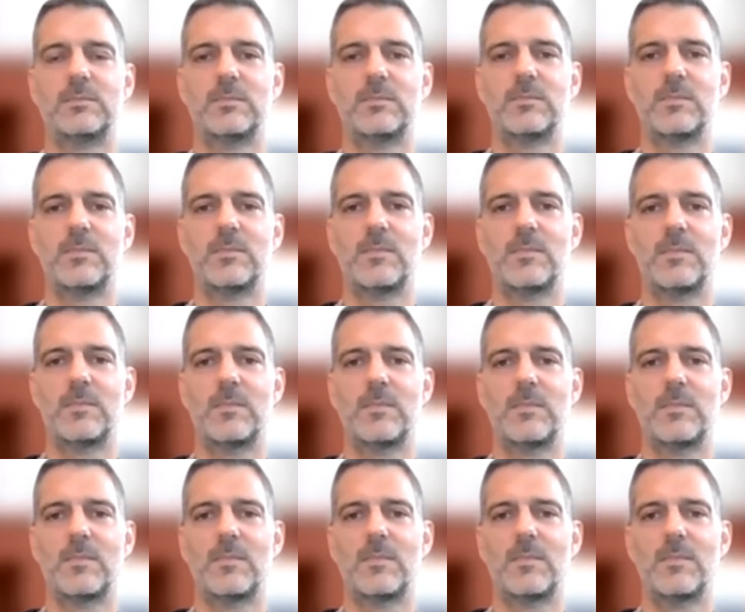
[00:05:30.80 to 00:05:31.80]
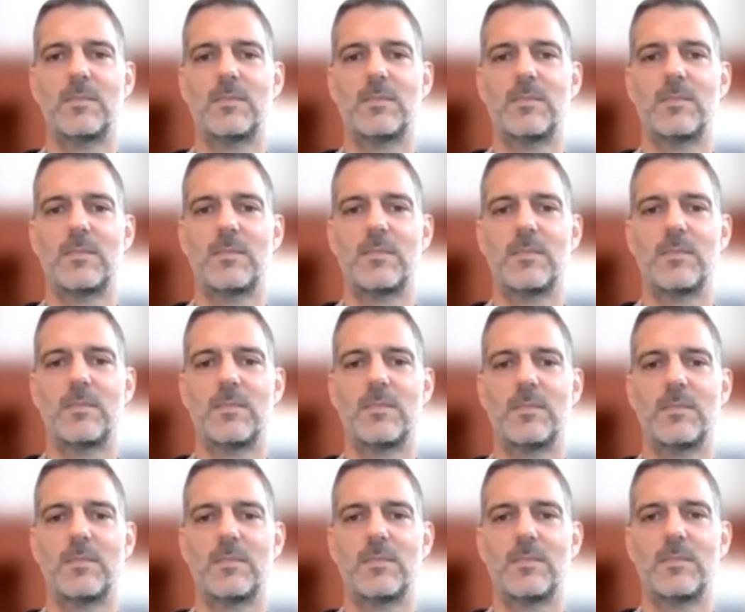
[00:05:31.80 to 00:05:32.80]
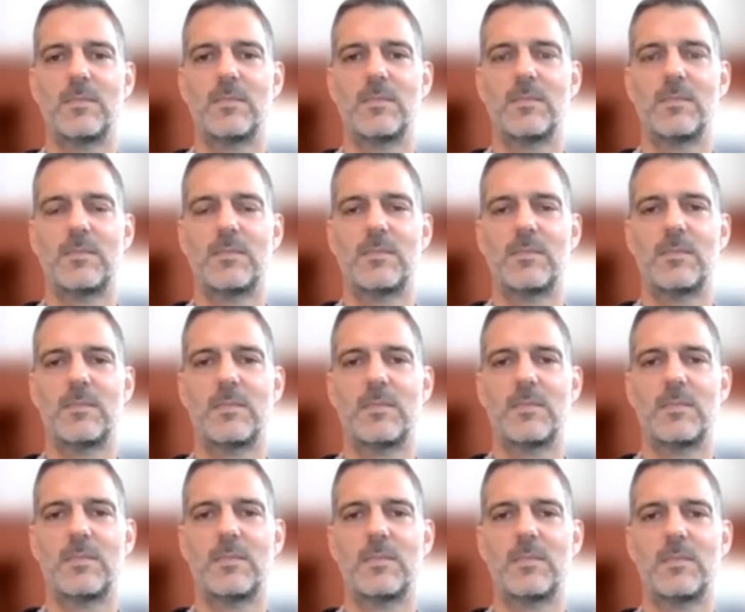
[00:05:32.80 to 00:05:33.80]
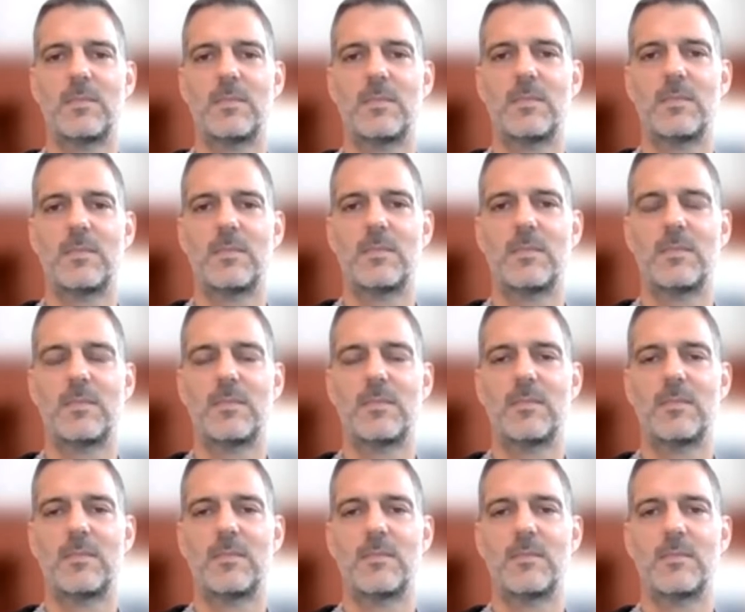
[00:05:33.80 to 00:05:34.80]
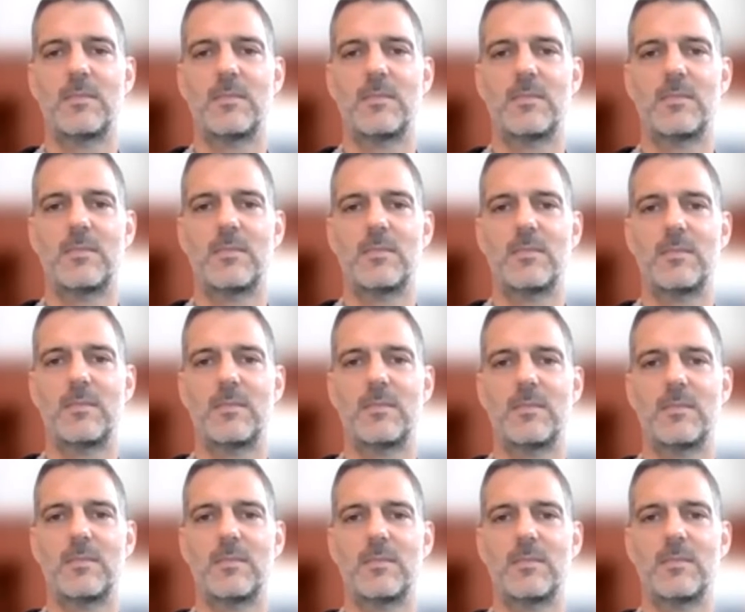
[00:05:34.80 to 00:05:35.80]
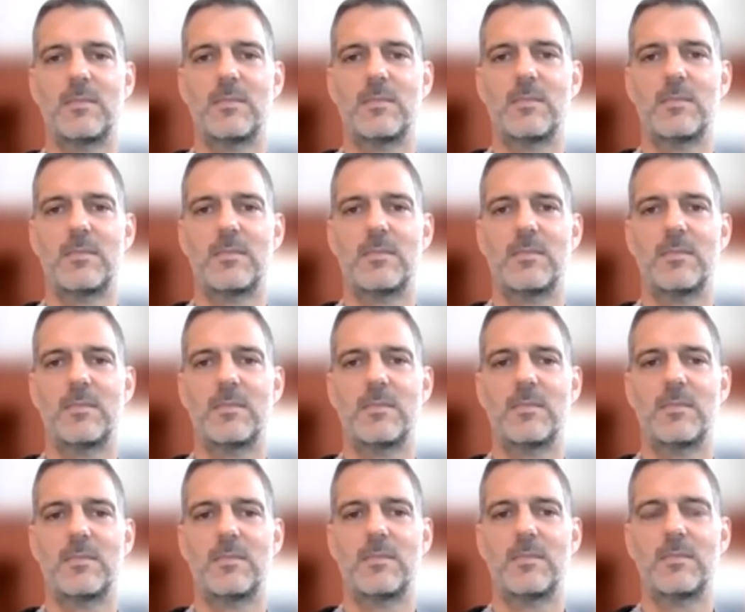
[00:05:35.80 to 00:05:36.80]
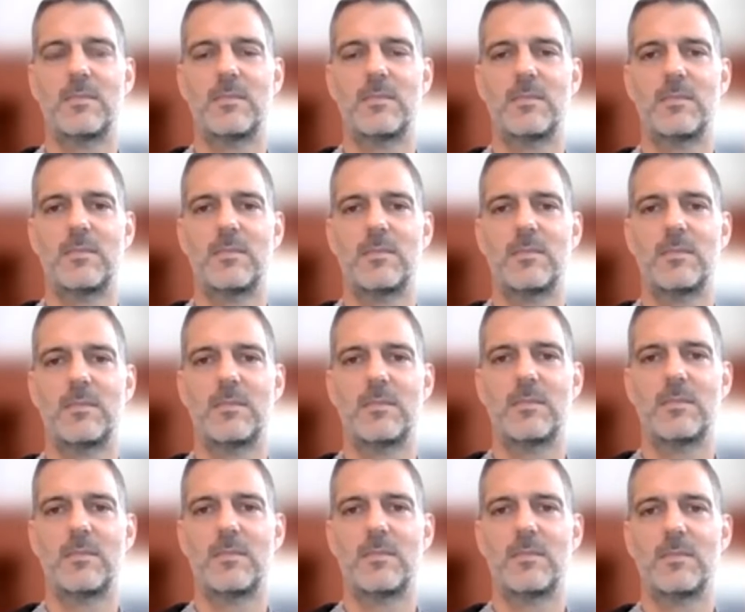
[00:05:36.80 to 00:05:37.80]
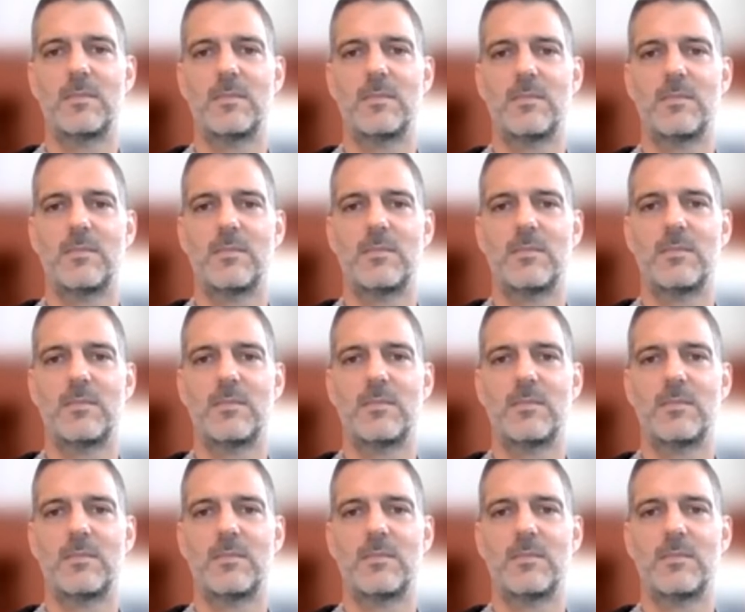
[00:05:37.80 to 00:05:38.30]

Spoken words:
[no speech]